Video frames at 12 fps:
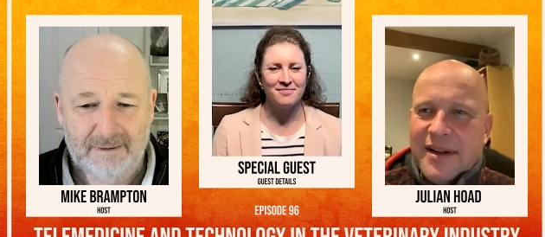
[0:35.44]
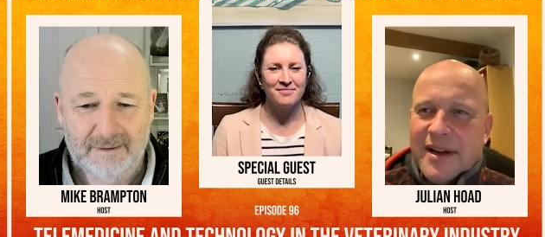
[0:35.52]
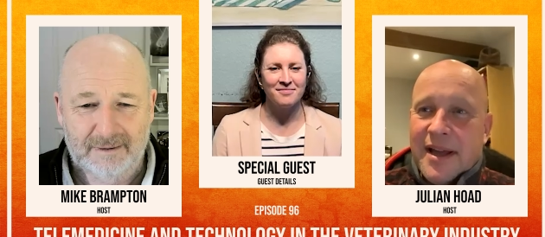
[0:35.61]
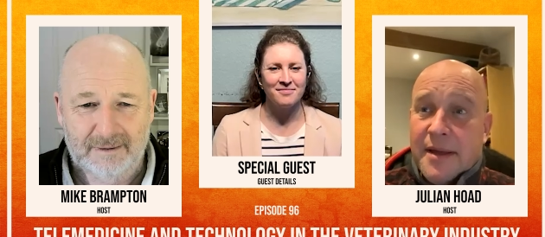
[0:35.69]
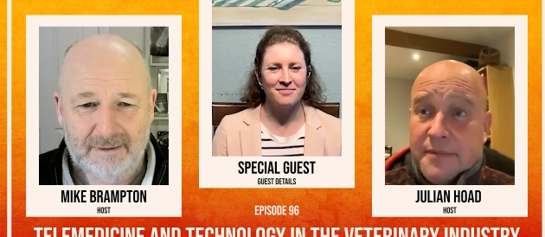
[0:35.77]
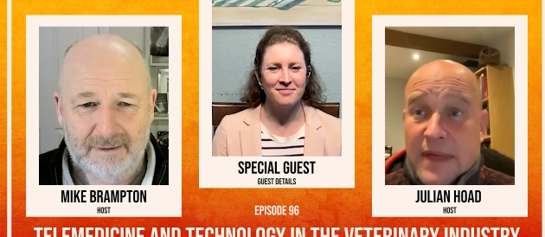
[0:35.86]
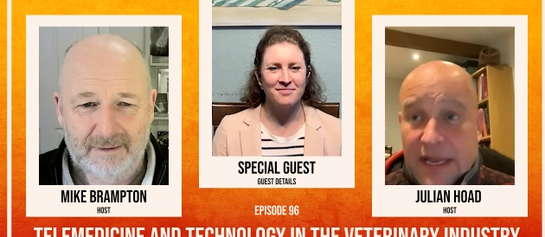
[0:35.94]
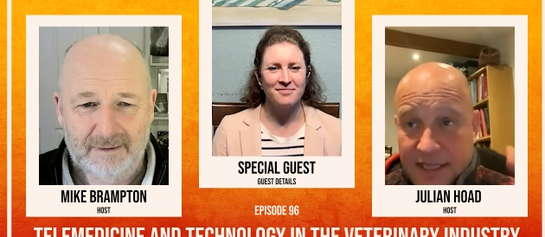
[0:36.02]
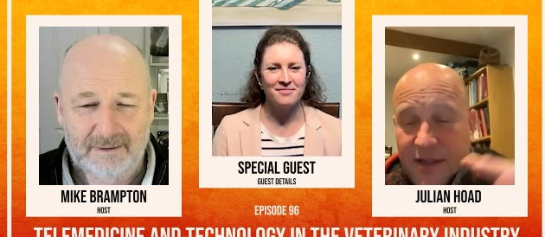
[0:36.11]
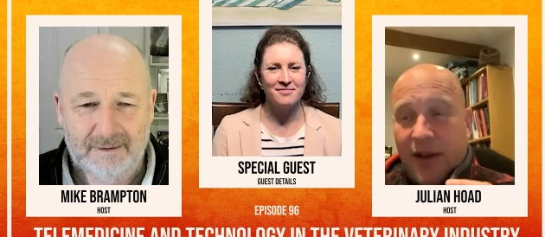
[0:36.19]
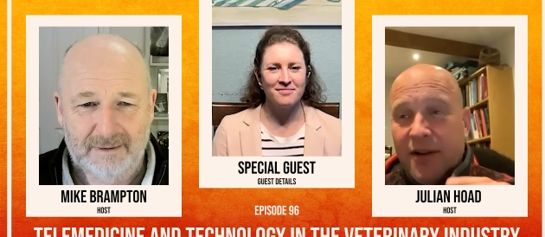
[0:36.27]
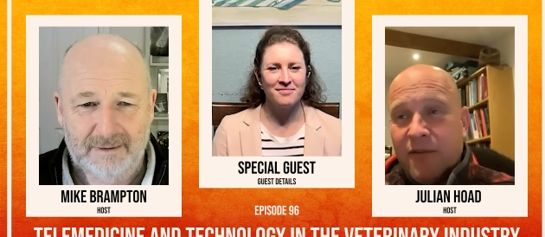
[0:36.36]
Speaker 1: uh, that
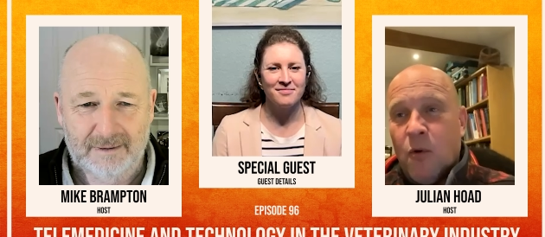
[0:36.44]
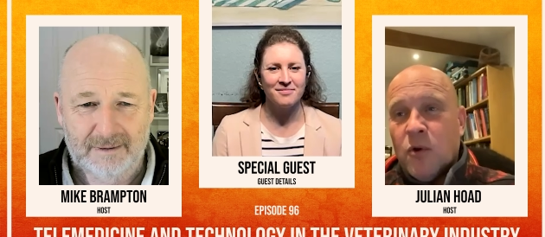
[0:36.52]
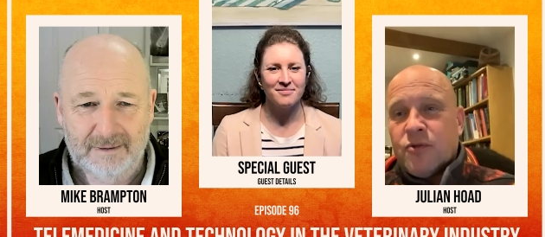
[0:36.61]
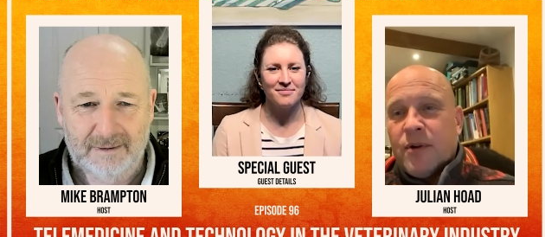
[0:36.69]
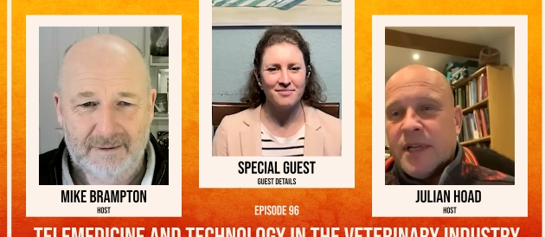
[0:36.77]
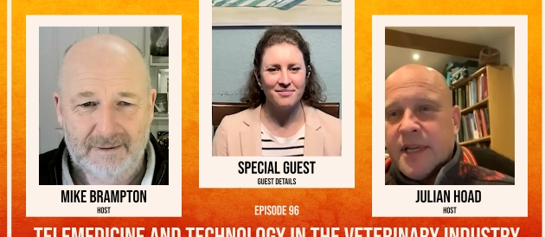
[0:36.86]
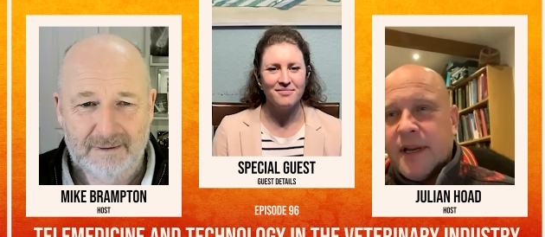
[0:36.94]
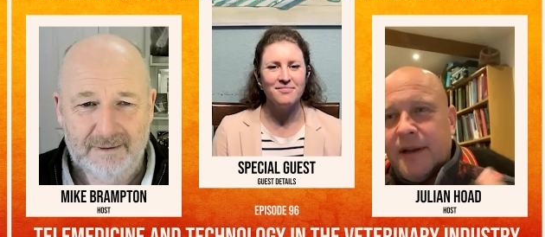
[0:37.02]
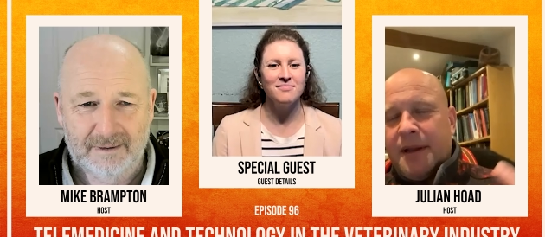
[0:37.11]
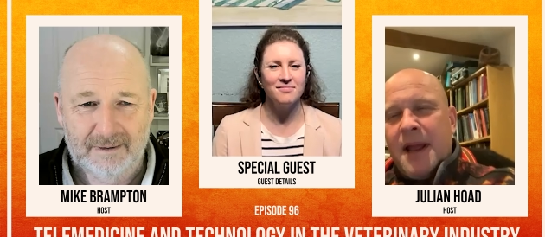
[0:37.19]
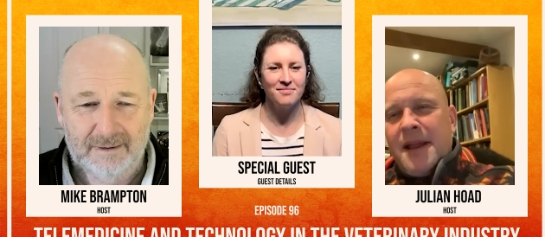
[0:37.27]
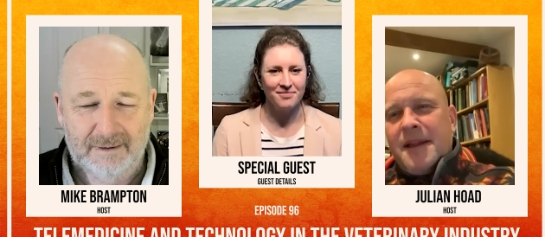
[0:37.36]
side of horse racing?
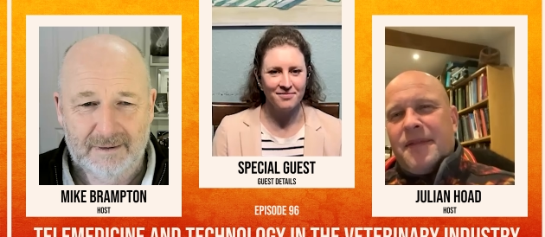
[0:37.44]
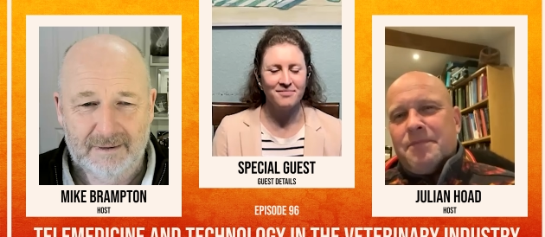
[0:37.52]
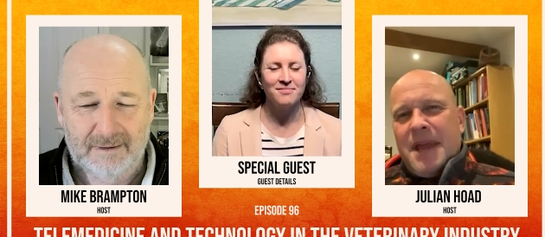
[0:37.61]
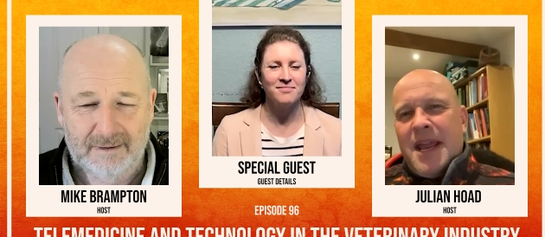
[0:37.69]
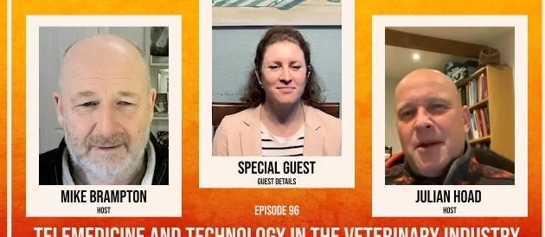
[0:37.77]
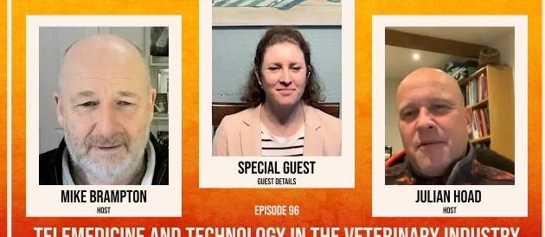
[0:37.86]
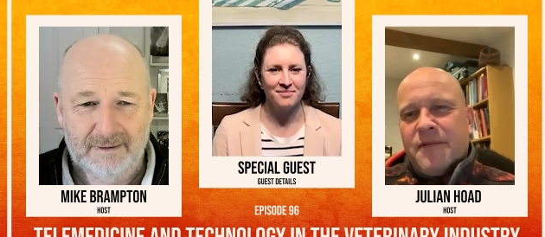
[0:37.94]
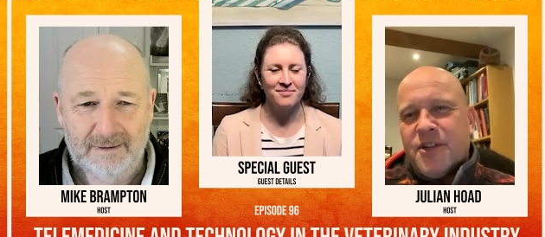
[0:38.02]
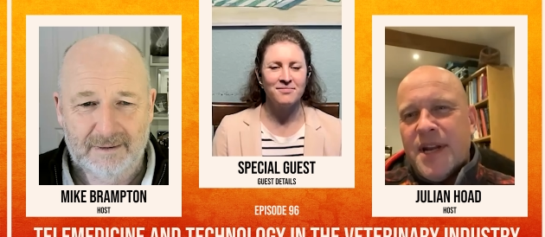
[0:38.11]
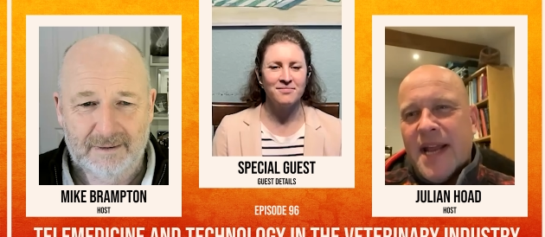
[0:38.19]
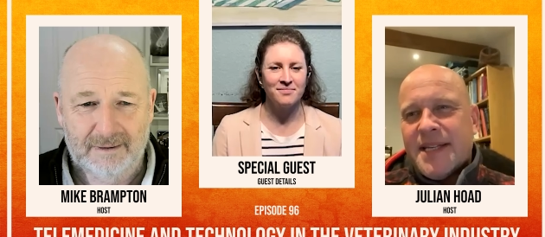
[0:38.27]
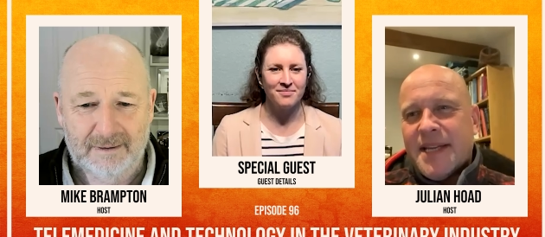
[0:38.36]
You, you, you hear of
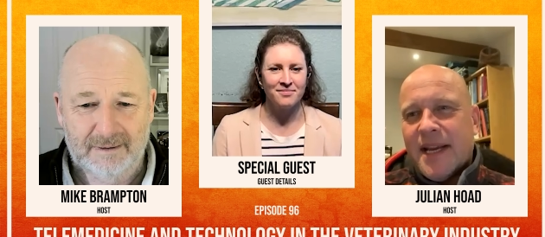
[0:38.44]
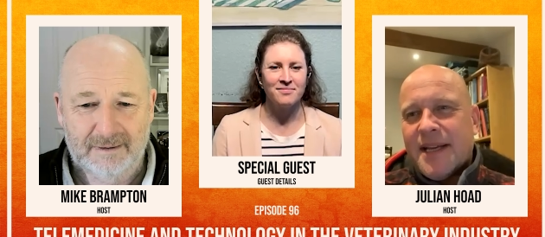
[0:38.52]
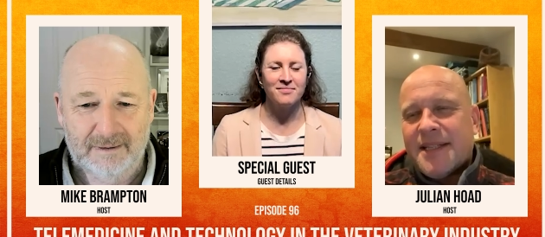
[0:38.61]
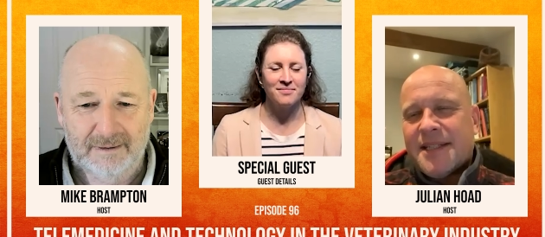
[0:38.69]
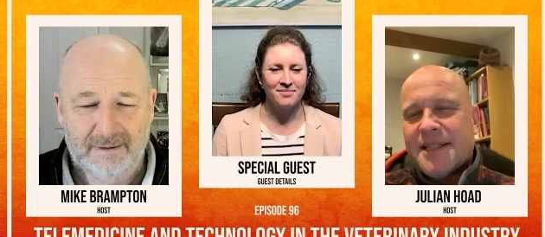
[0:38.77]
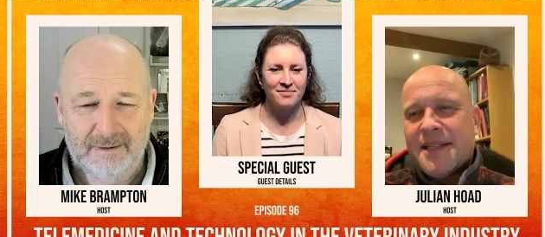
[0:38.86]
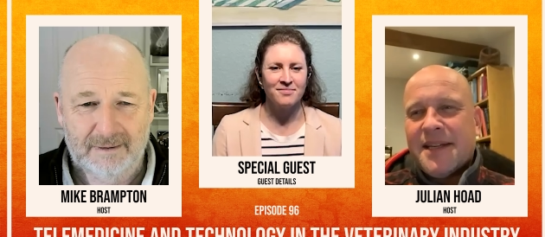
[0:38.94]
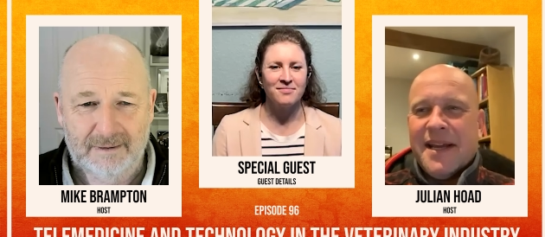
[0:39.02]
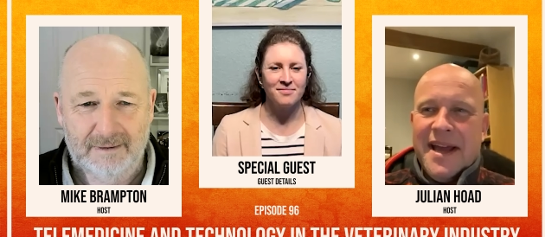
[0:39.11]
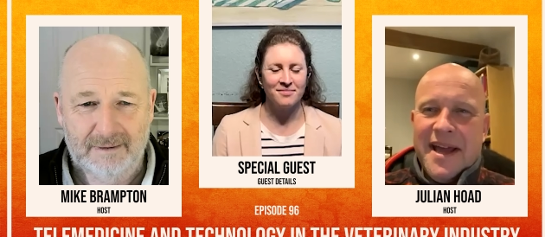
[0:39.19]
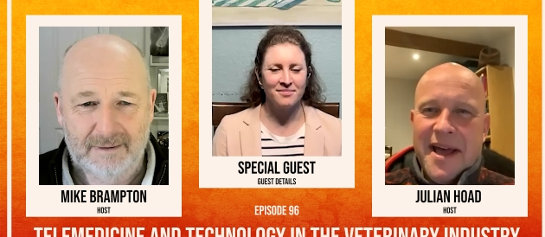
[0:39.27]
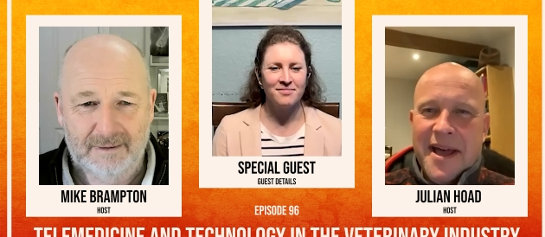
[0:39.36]
genetics
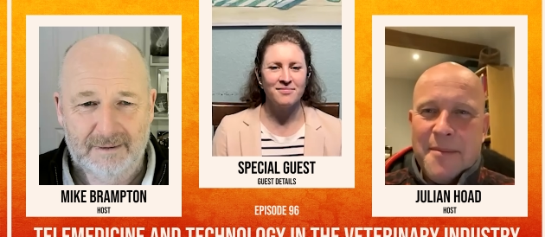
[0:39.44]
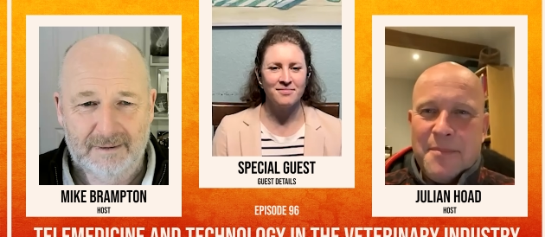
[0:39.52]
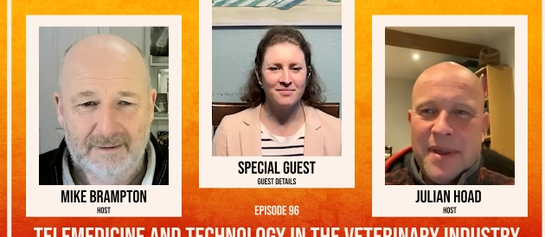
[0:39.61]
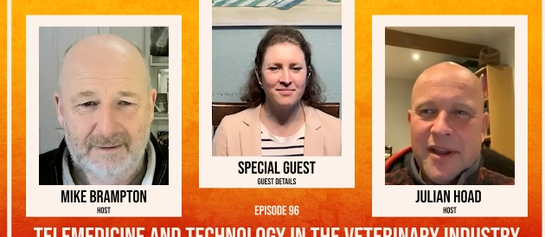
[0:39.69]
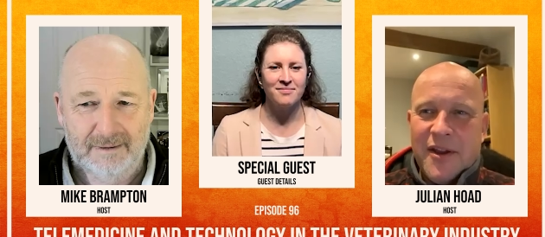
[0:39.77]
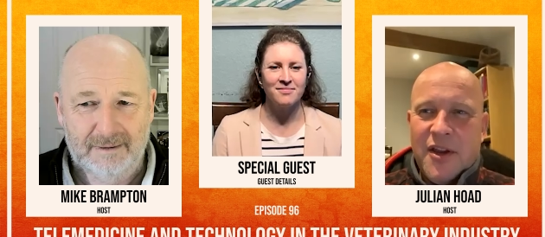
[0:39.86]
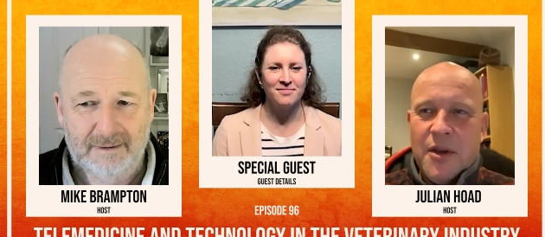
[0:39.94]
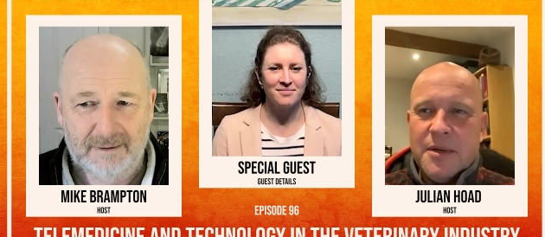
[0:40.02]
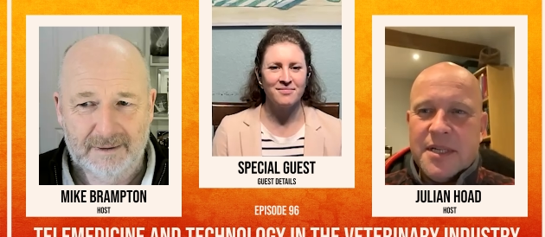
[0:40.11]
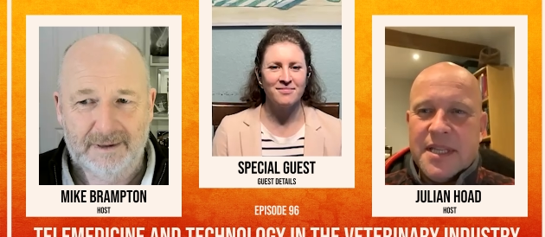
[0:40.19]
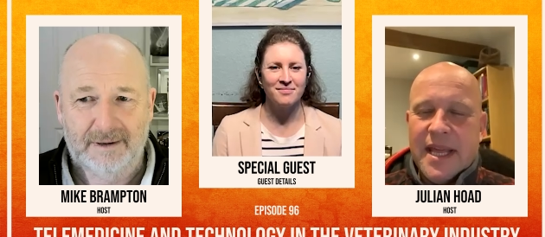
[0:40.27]
uh, being a huge yeah.